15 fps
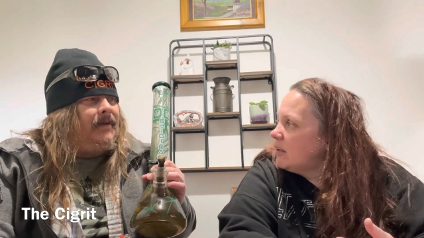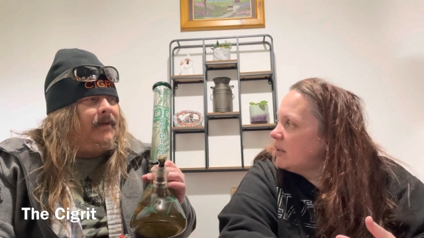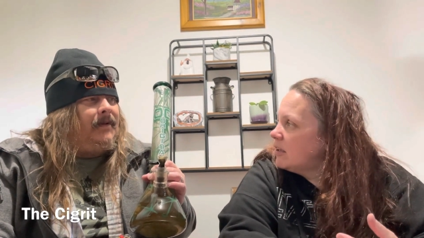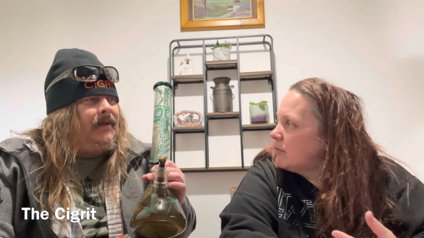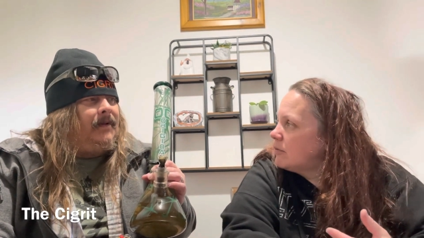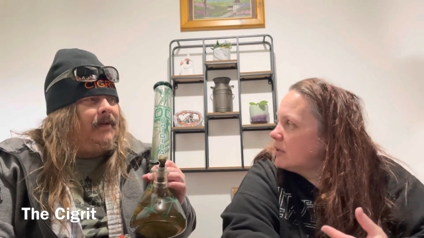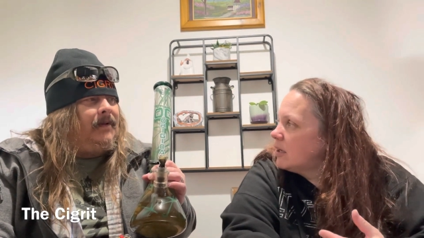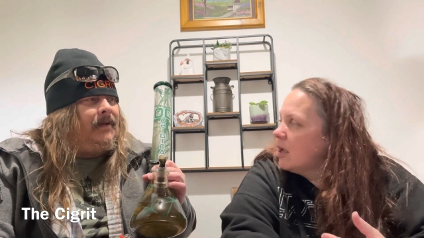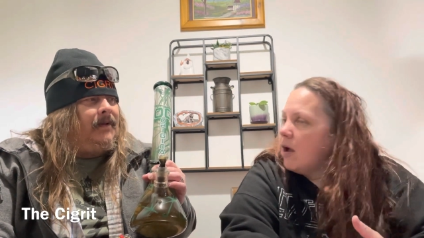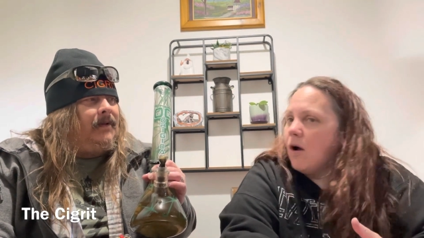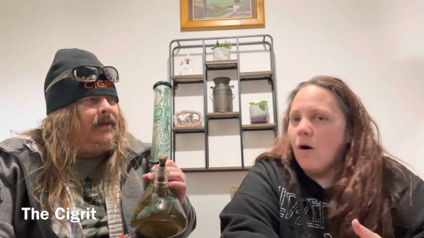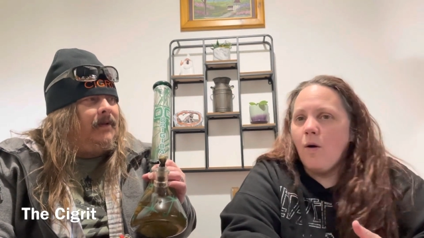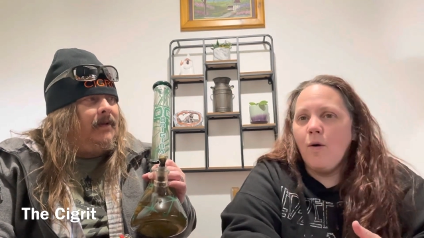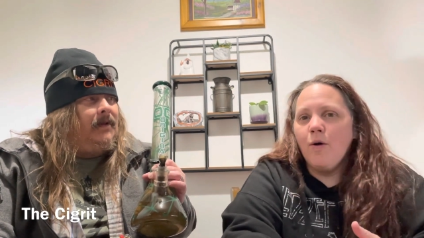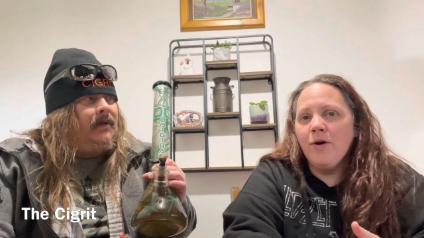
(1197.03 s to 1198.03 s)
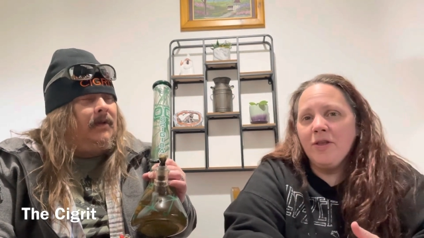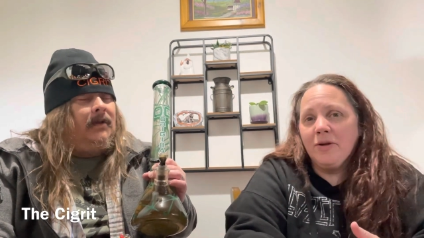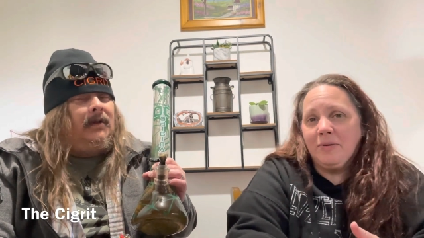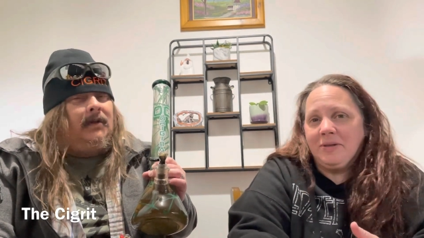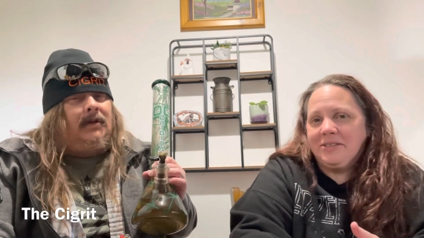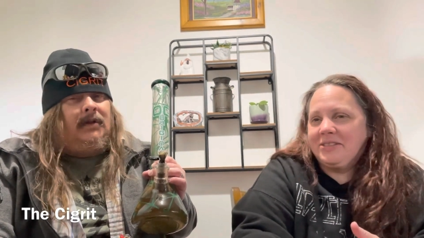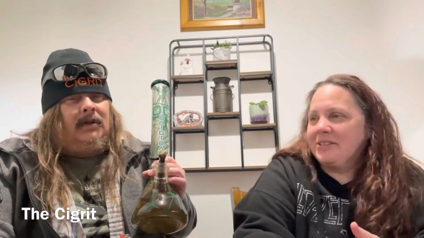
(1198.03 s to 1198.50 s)
Speaker 1: It was oh, there
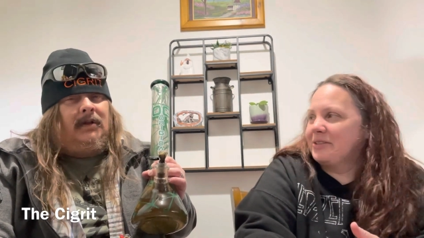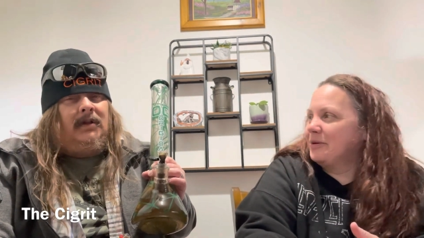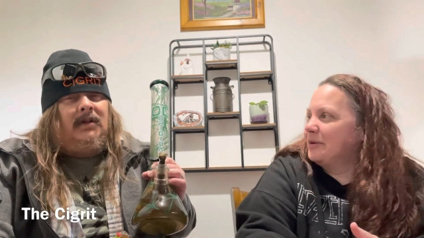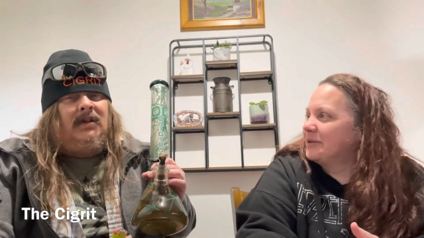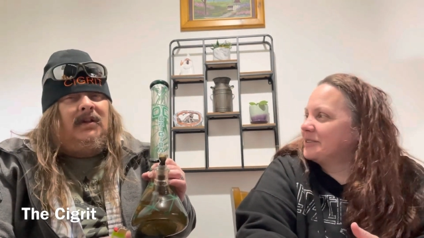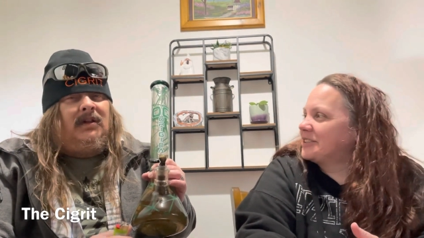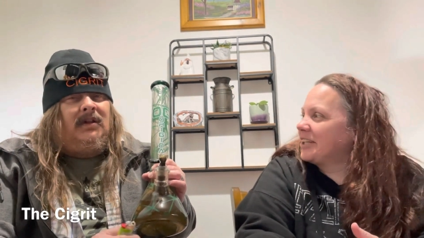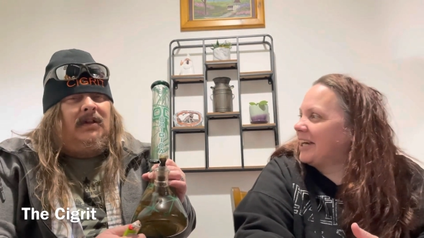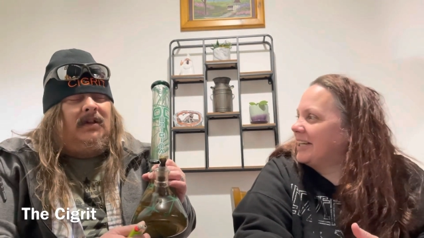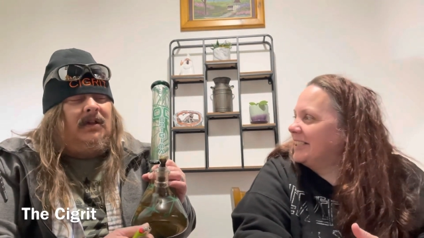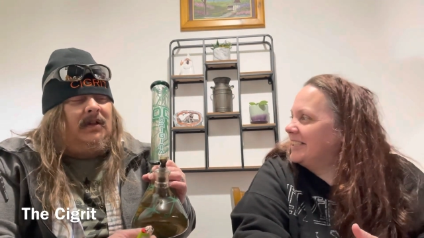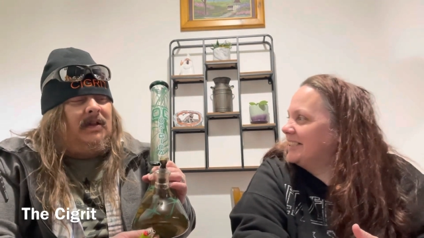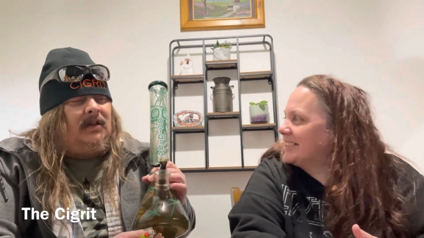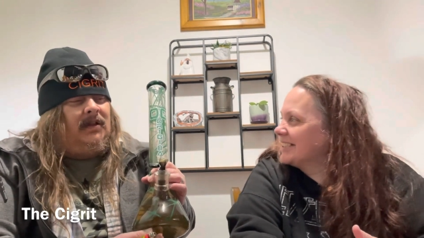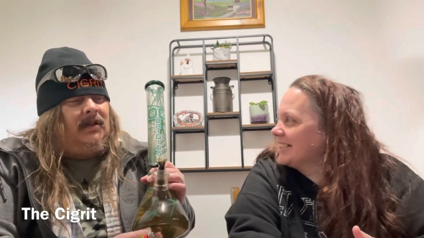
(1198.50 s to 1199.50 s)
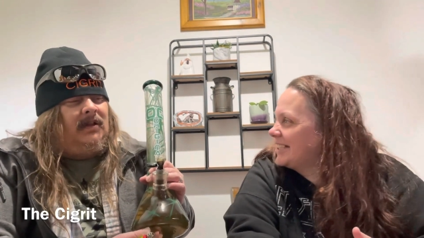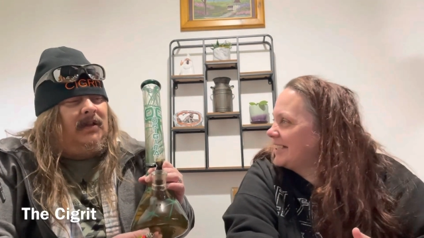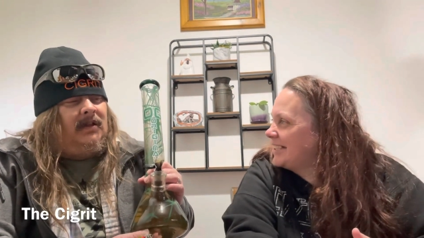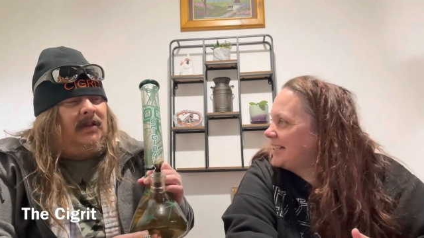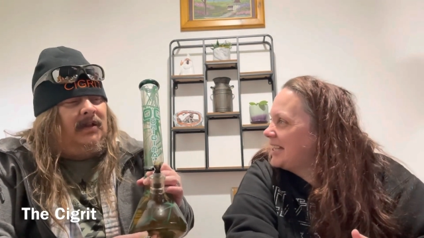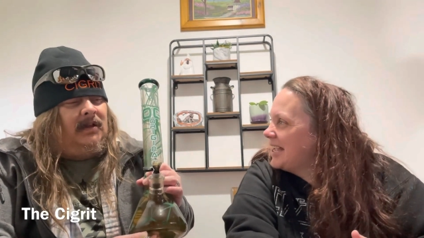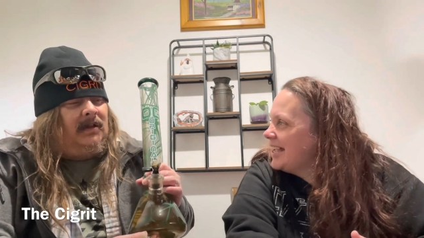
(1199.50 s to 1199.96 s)
was an old Chinese
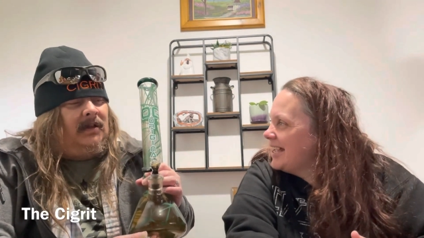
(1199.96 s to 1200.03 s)
lady.